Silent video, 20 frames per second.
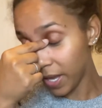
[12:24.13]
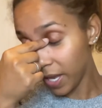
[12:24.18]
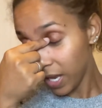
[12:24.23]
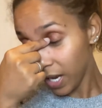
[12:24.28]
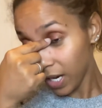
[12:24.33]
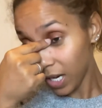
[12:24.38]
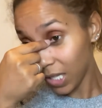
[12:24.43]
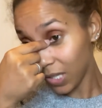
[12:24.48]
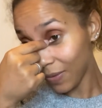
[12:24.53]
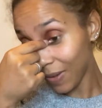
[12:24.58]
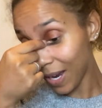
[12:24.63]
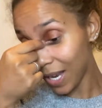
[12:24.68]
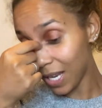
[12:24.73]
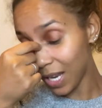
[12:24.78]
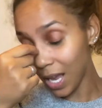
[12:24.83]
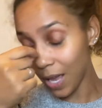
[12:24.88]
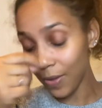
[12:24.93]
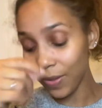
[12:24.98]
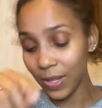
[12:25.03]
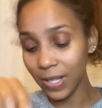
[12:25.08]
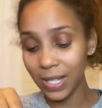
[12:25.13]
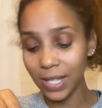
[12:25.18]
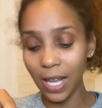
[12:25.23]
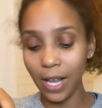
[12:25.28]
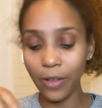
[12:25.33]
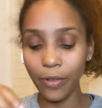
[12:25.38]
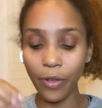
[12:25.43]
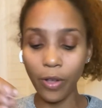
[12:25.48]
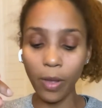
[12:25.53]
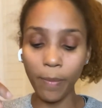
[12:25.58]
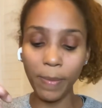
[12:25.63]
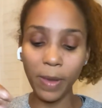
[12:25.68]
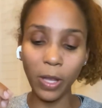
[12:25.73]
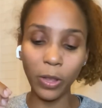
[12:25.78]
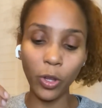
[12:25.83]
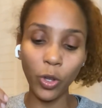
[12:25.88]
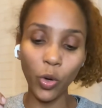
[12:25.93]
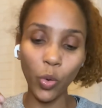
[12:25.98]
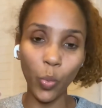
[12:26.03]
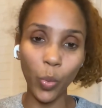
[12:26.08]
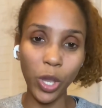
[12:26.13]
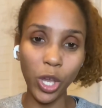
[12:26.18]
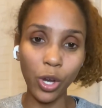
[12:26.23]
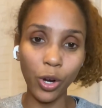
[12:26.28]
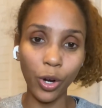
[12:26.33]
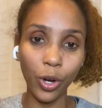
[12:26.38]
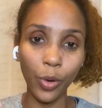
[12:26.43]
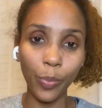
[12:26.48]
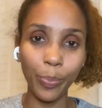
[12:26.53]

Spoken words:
Because right now, this cycle could be a little weaker